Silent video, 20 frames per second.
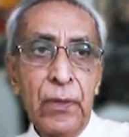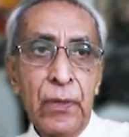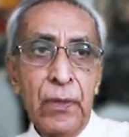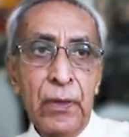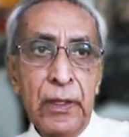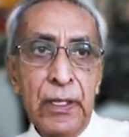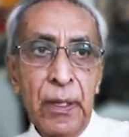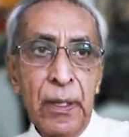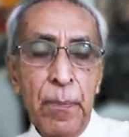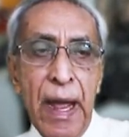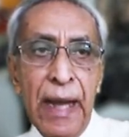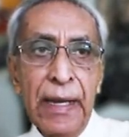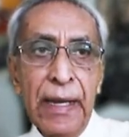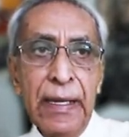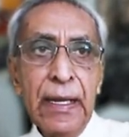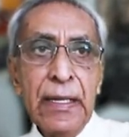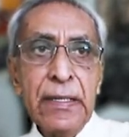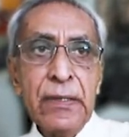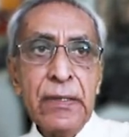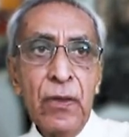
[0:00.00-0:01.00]
the
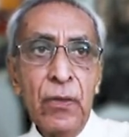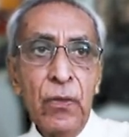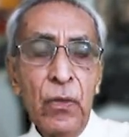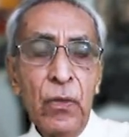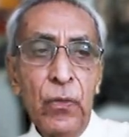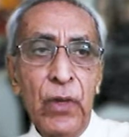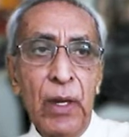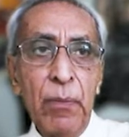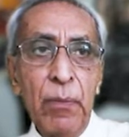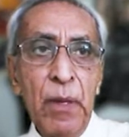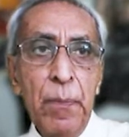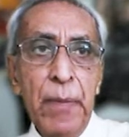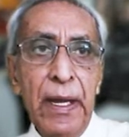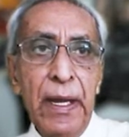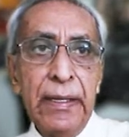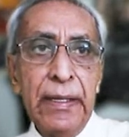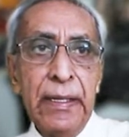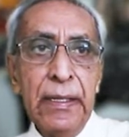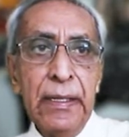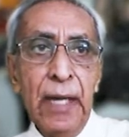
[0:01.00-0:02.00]
bankers will be
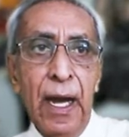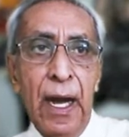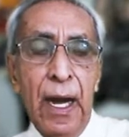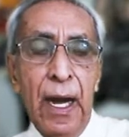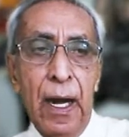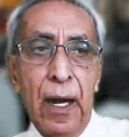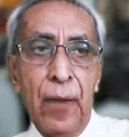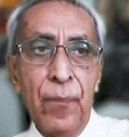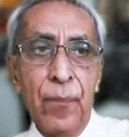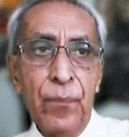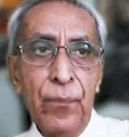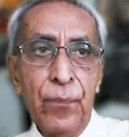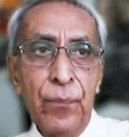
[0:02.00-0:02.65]
making a